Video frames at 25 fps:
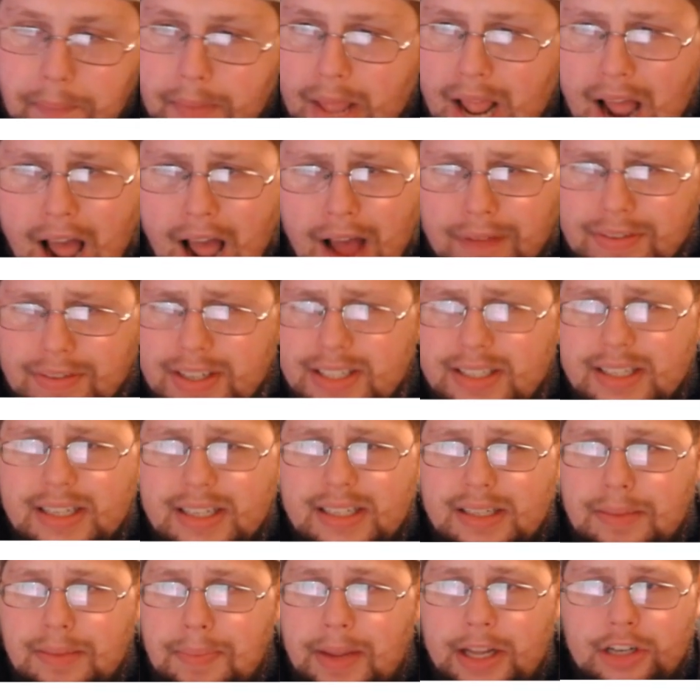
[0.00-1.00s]
Obviously,
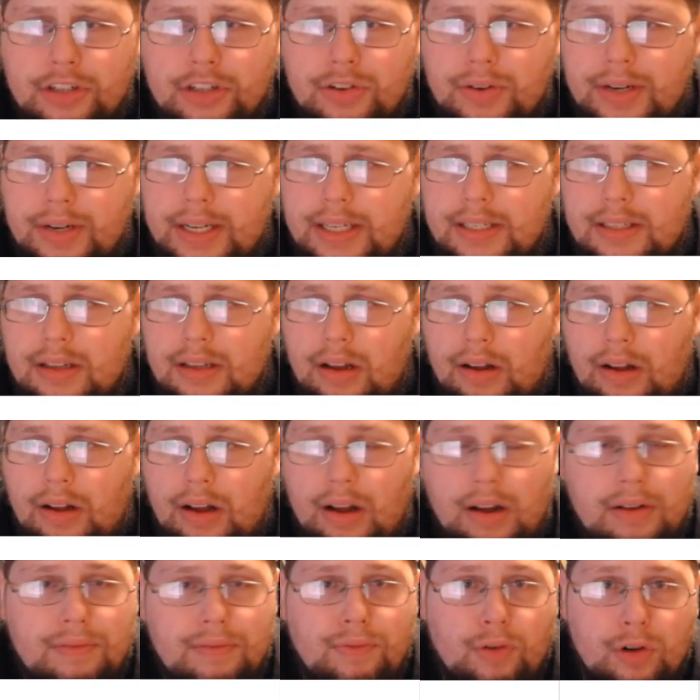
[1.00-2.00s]
some injuries,
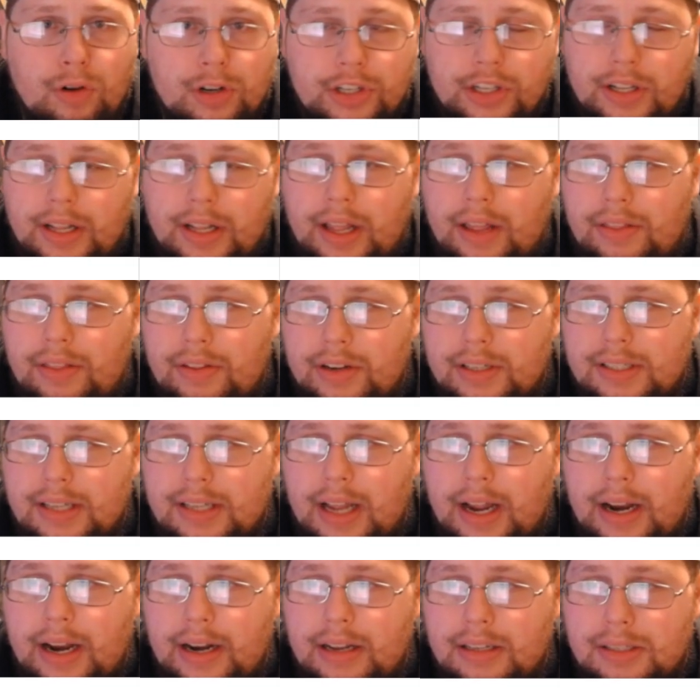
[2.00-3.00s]
unfortunately, on their
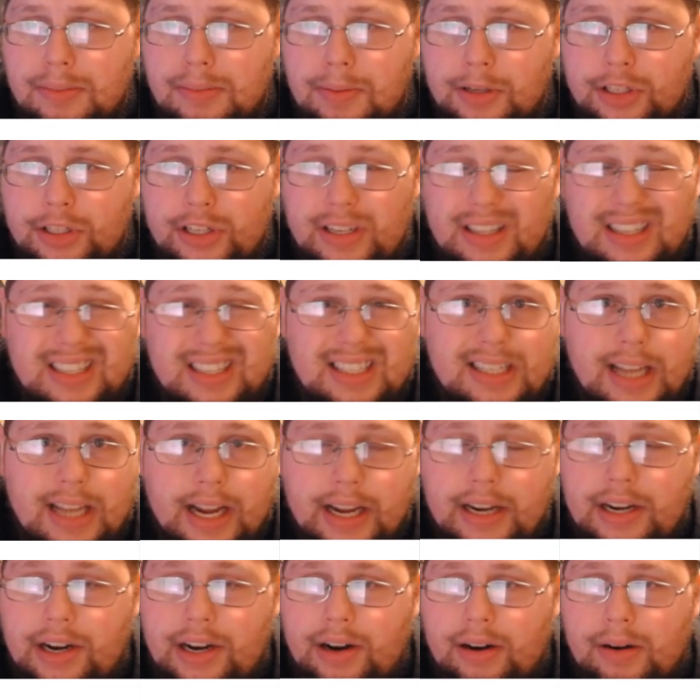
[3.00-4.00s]
side, especially in the
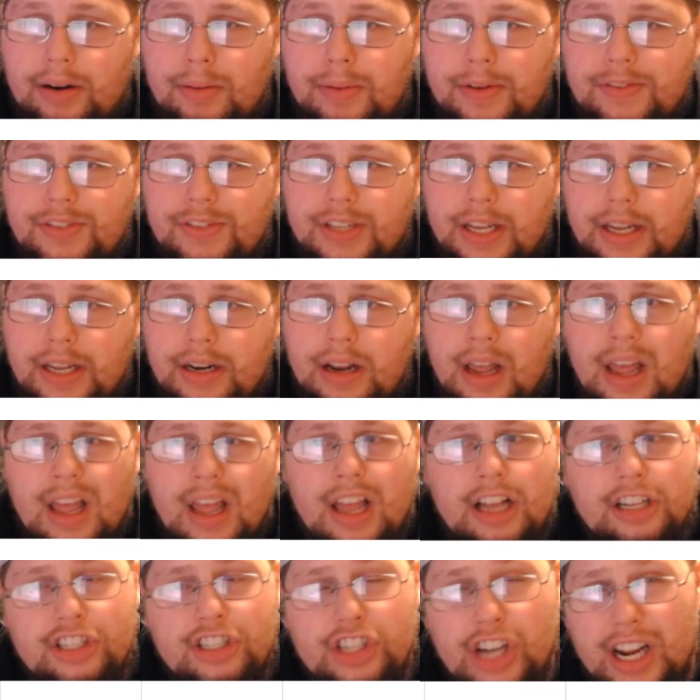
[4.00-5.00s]
secondary we've seen.
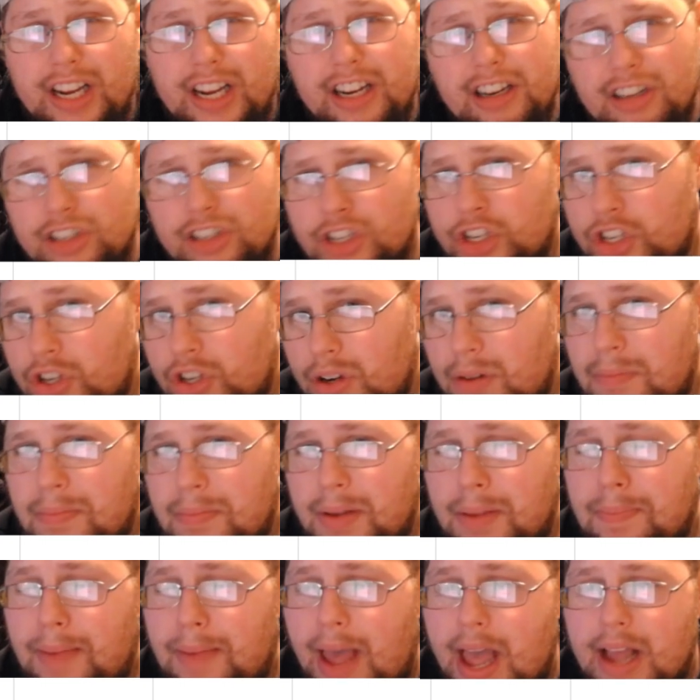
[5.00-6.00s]
Jair should be
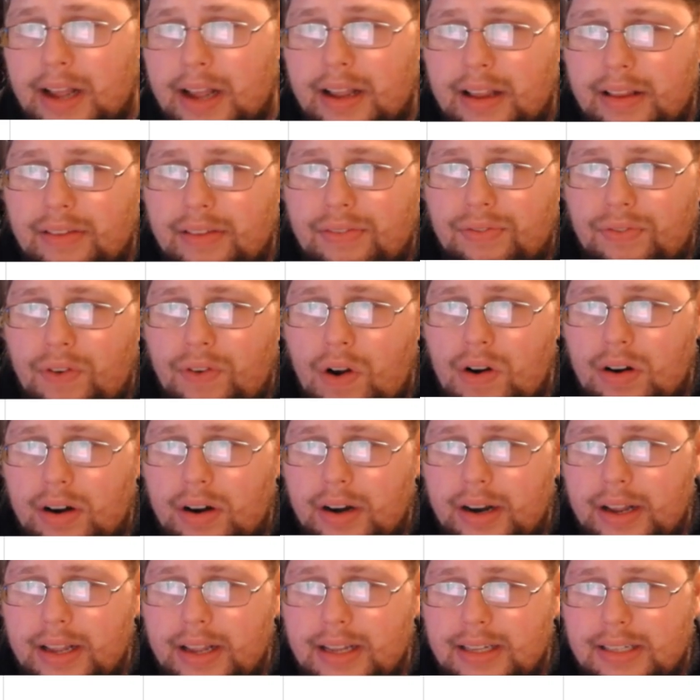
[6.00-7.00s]
back as far
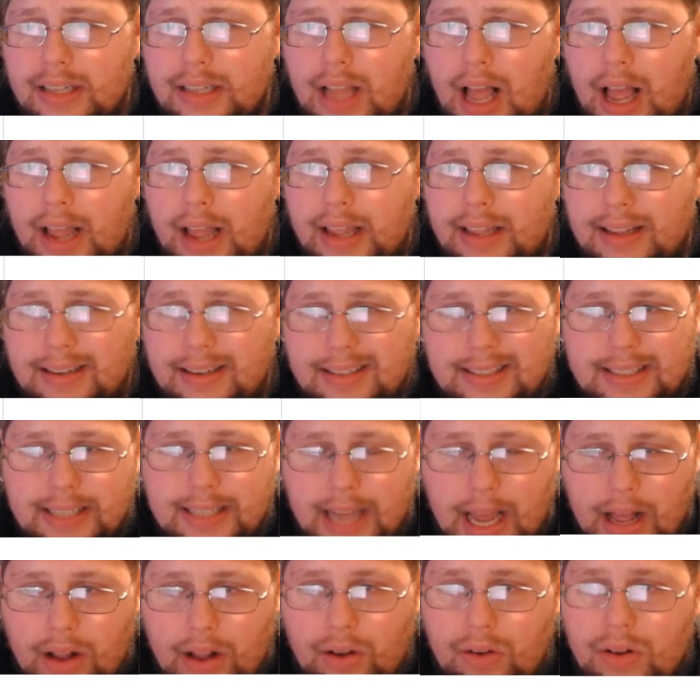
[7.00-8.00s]
as I could
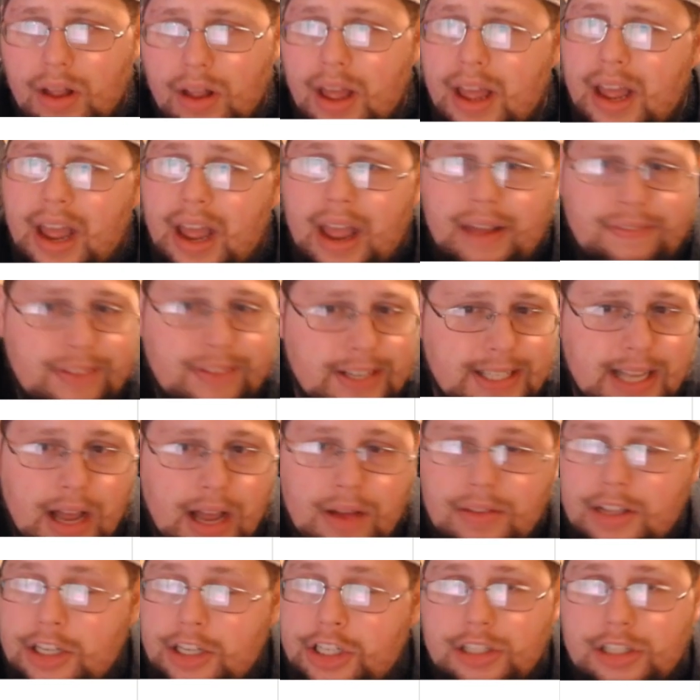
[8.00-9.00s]
tell. If he's out,
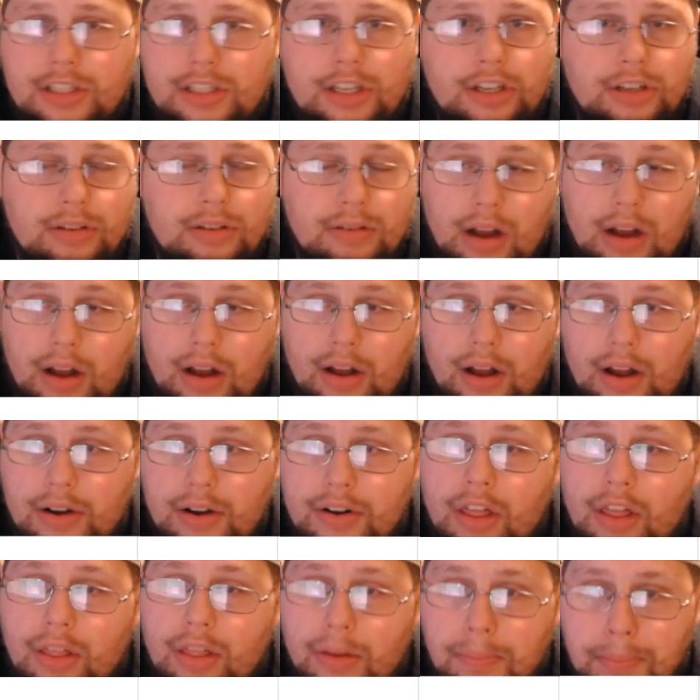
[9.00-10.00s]
that's just
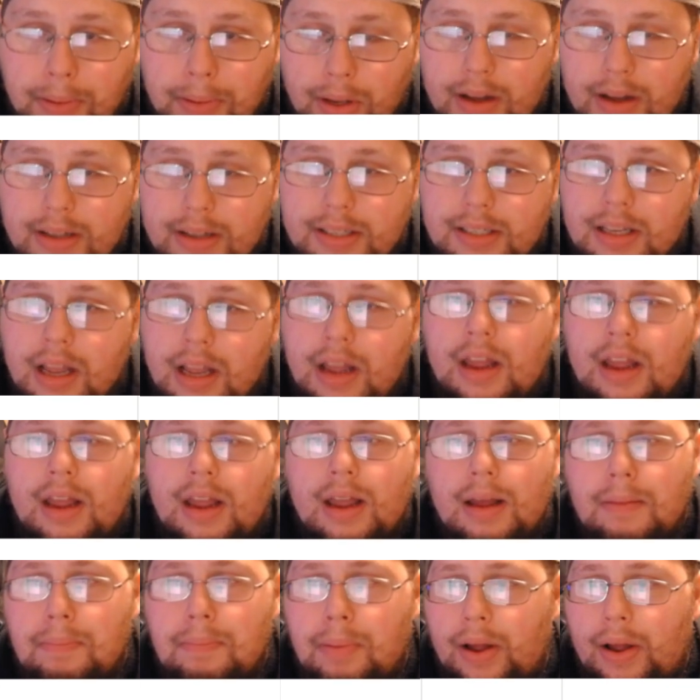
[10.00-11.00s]
another plus.
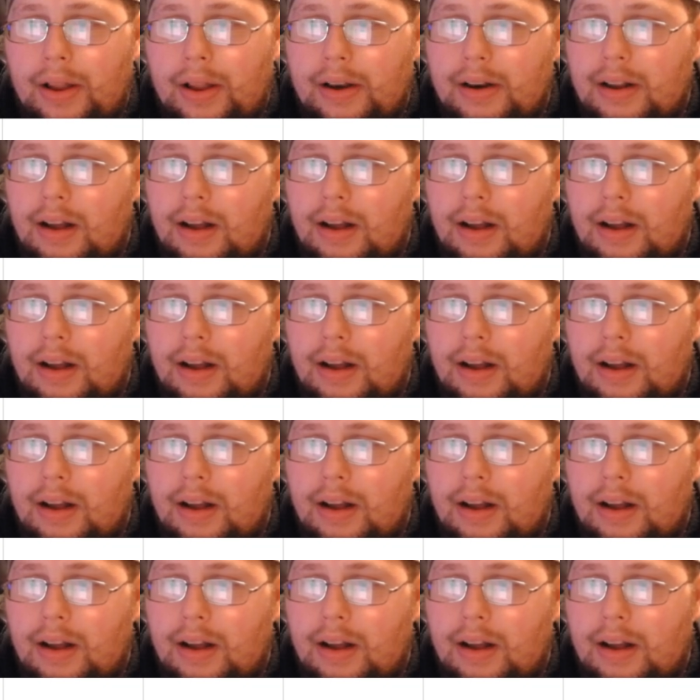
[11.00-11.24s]
But